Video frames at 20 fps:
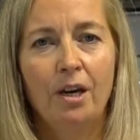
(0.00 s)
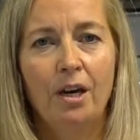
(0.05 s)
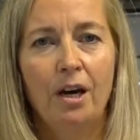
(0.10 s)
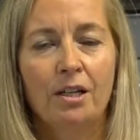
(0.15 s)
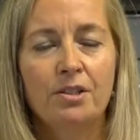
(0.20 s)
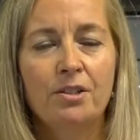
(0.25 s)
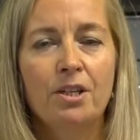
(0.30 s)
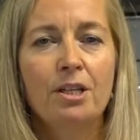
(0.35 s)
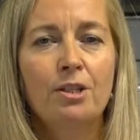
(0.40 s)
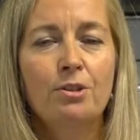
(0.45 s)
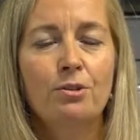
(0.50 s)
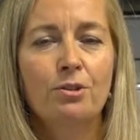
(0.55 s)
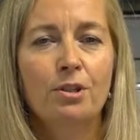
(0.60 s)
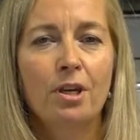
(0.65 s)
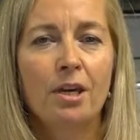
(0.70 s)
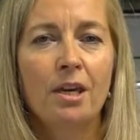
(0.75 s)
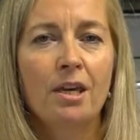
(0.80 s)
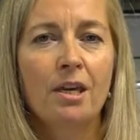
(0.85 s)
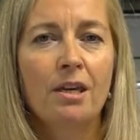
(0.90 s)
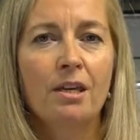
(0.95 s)
Until
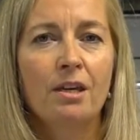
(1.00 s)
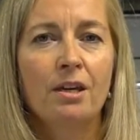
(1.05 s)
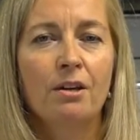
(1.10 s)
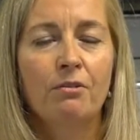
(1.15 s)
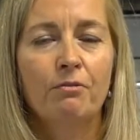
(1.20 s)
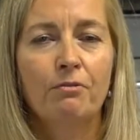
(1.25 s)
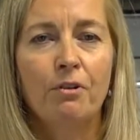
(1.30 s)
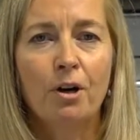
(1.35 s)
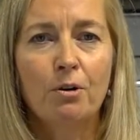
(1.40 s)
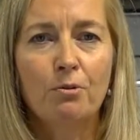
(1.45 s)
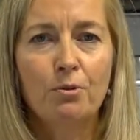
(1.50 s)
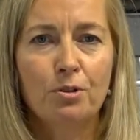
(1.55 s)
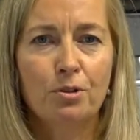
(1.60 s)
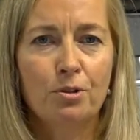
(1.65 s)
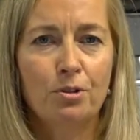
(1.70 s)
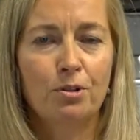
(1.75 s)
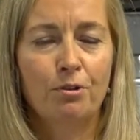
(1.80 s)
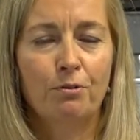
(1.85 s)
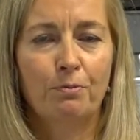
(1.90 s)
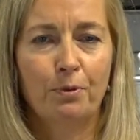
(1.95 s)
today,
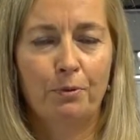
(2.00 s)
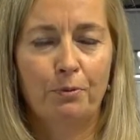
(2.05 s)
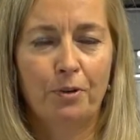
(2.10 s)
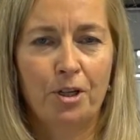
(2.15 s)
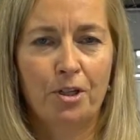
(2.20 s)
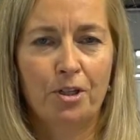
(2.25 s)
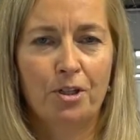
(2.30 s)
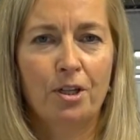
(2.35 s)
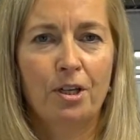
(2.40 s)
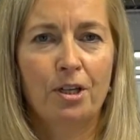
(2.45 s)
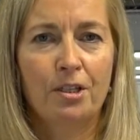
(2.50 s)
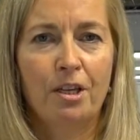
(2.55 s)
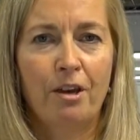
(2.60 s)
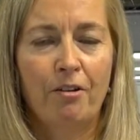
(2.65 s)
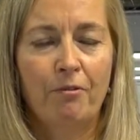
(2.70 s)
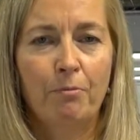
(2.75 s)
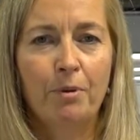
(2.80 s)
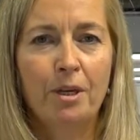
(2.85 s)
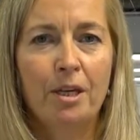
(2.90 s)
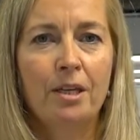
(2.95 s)
thousands of professionals
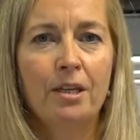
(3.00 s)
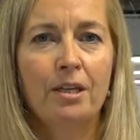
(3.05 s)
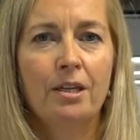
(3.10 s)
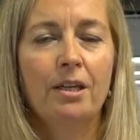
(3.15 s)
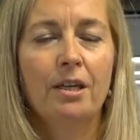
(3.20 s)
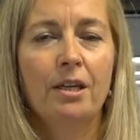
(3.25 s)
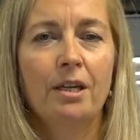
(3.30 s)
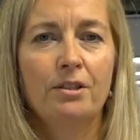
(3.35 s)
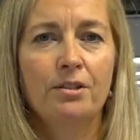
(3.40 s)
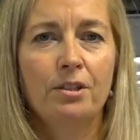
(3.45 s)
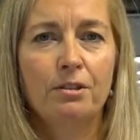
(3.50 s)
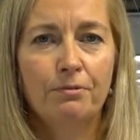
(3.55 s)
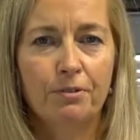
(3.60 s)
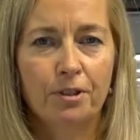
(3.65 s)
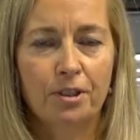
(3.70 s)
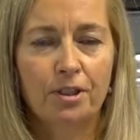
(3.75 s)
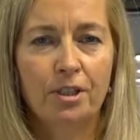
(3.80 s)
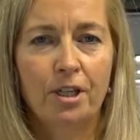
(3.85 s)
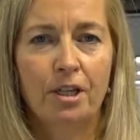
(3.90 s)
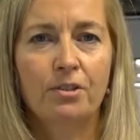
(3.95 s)
have been in
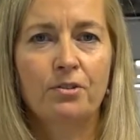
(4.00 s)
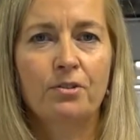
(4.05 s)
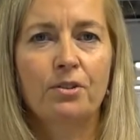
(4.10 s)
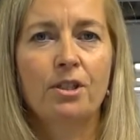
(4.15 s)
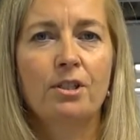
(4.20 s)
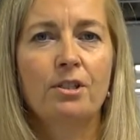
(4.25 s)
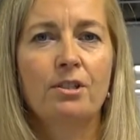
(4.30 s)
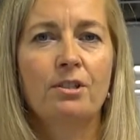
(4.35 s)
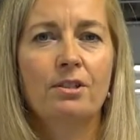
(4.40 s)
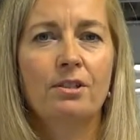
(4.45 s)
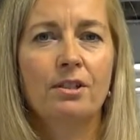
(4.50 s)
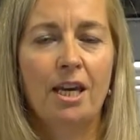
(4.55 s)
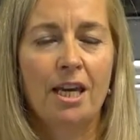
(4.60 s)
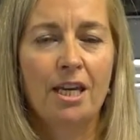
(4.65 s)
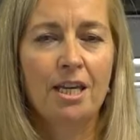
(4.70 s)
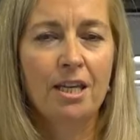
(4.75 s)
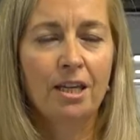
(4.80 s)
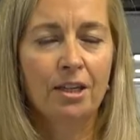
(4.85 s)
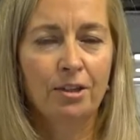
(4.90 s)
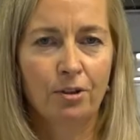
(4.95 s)
different countries
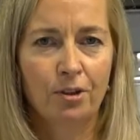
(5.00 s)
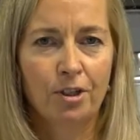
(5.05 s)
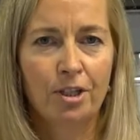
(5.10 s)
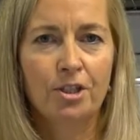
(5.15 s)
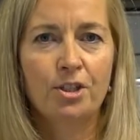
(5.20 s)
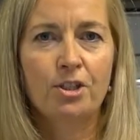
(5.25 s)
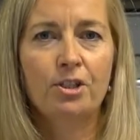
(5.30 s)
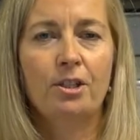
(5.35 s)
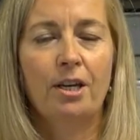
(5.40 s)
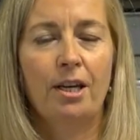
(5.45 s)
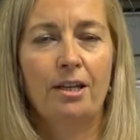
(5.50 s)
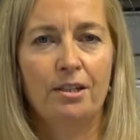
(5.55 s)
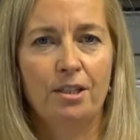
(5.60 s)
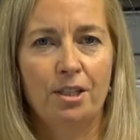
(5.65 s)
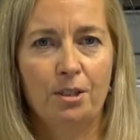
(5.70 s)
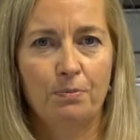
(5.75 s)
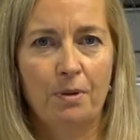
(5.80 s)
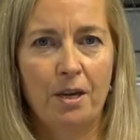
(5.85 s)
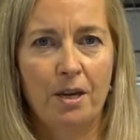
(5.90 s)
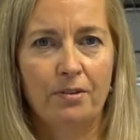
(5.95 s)
gaining knowledge and
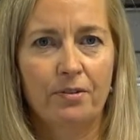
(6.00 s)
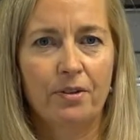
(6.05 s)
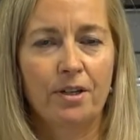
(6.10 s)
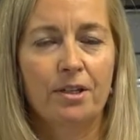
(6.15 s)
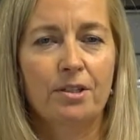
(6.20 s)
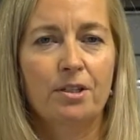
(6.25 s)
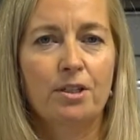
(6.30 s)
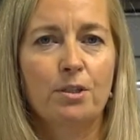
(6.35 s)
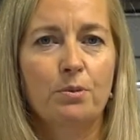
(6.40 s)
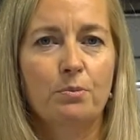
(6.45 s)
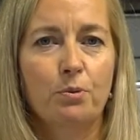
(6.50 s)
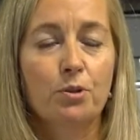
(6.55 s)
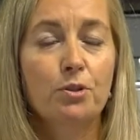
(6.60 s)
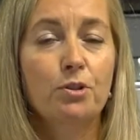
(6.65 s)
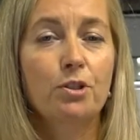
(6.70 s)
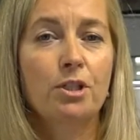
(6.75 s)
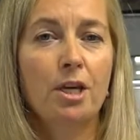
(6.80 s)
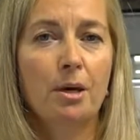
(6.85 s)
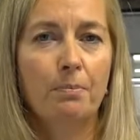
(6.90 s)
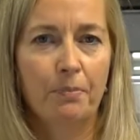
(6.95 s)
experience what
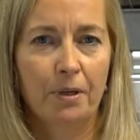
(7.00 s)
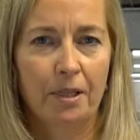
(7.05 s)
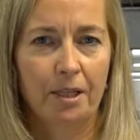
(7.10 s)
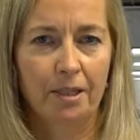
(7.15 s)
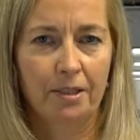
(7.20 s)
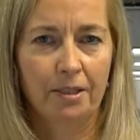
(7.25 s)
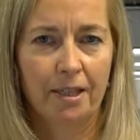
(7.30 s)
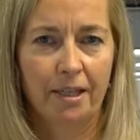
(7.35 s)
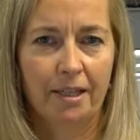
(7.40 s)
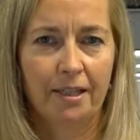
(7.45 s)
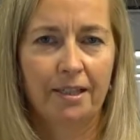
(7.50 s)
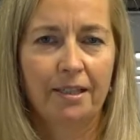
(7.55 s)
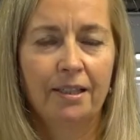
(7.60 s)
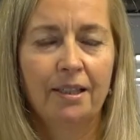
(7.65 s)
is happening there.